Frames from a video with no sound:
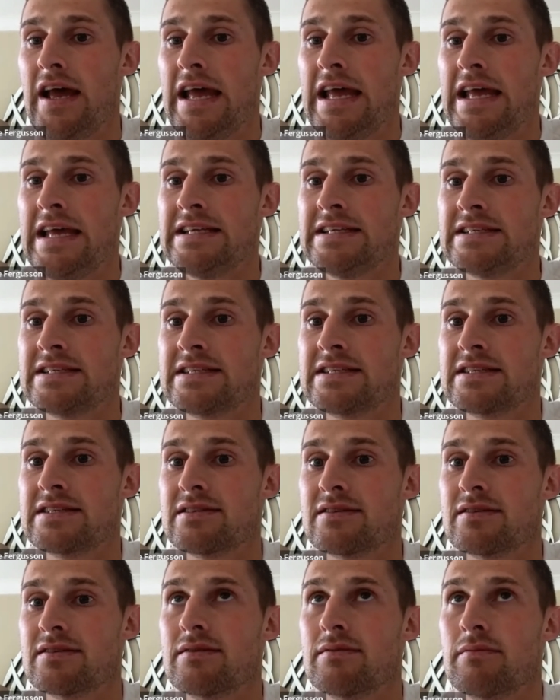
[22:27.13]

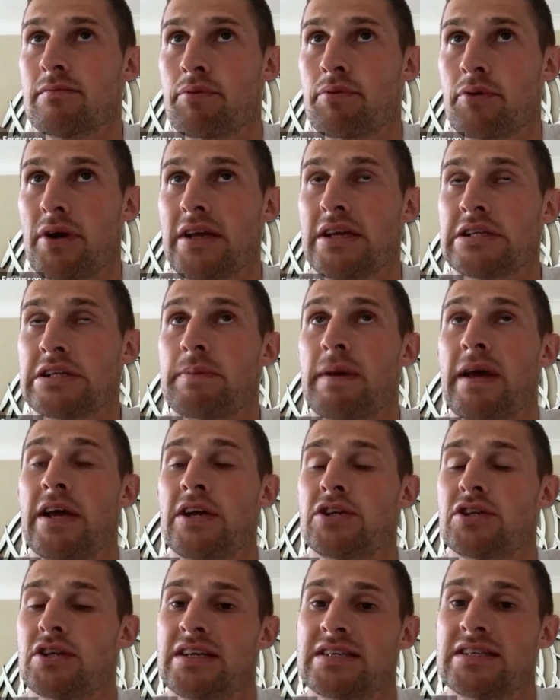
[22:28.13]
is pretty
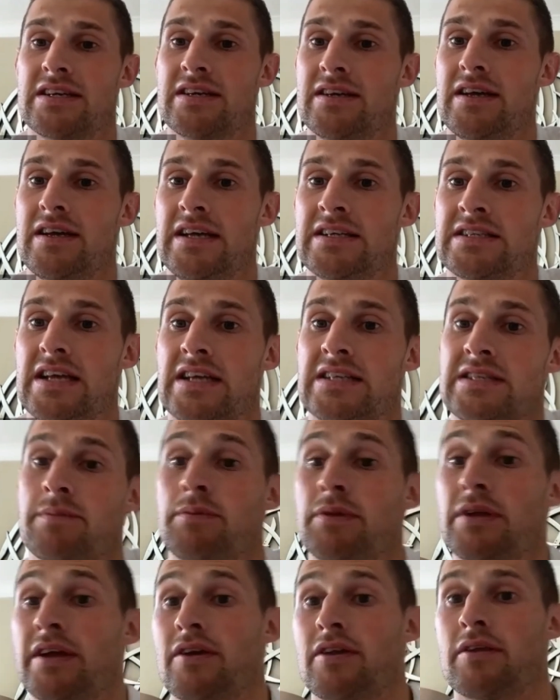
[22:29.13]
special as a
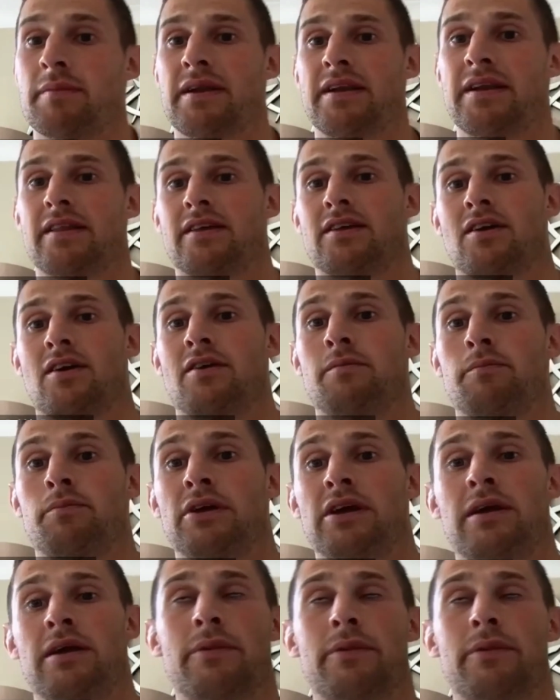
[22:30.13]
player at the minute, the current player.